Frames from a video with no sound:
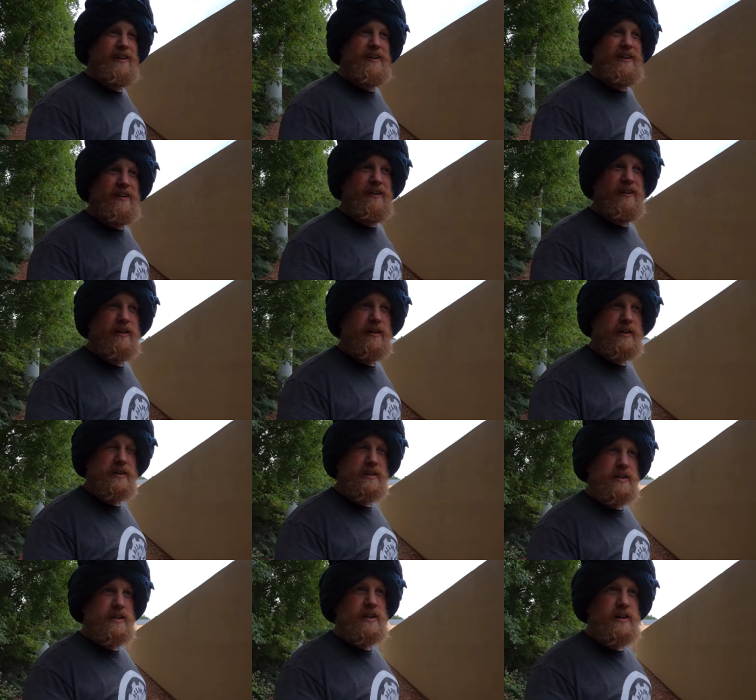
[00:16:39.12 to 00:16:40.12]
oh,
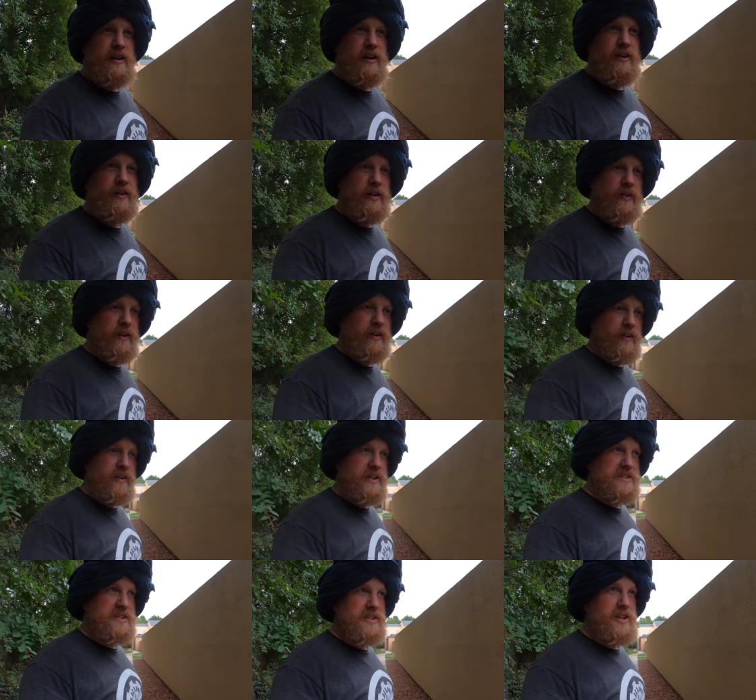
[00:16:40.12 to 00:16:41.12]
Oh no, no,
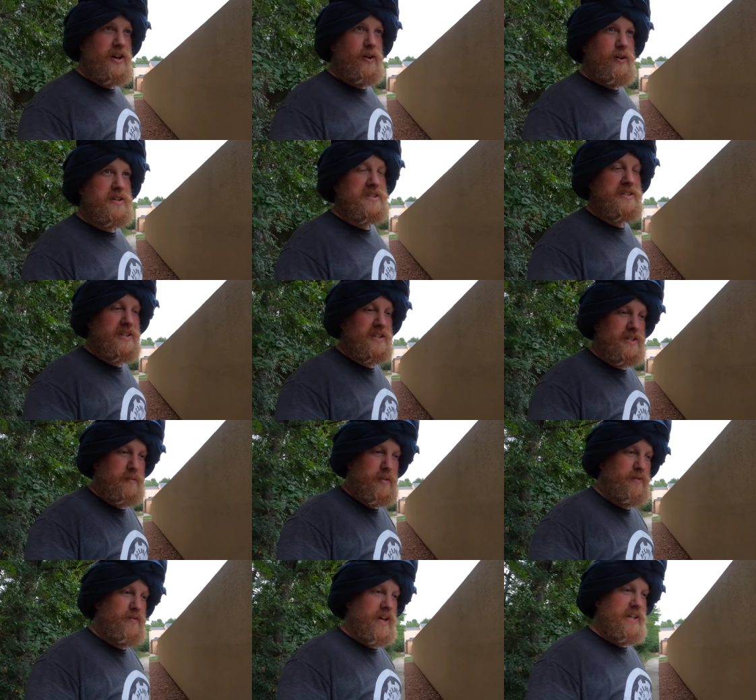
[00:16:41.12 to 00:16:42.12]
this is no, this is
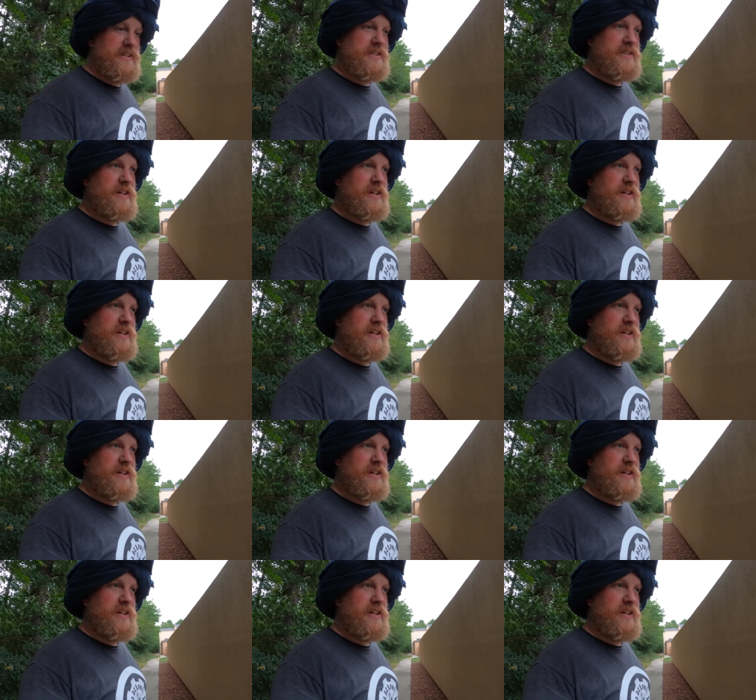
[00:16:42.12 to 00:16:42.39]
some advanced